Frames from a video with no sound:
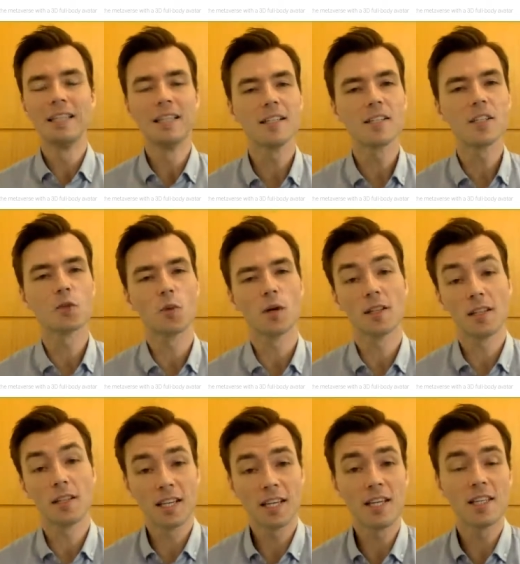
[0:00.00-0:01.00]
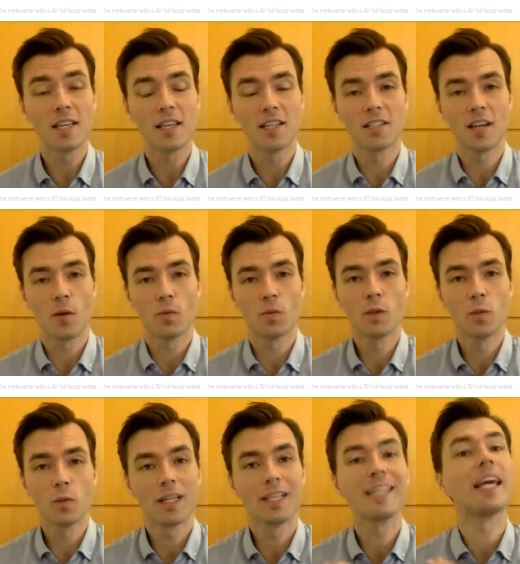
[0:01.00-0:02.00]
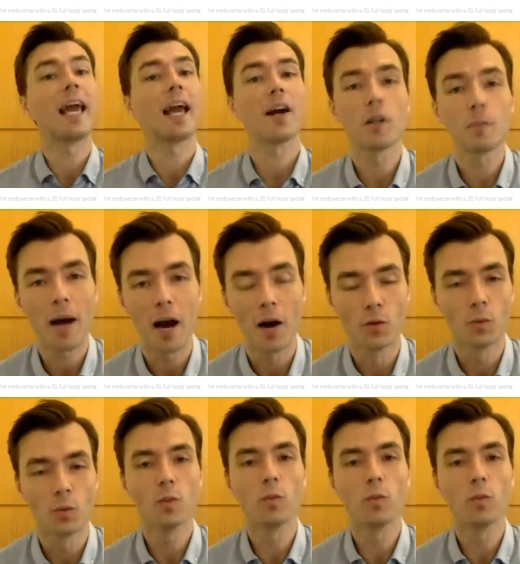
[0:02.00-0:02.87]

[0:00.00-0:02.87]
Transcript: this is one of the key things that we really cared about.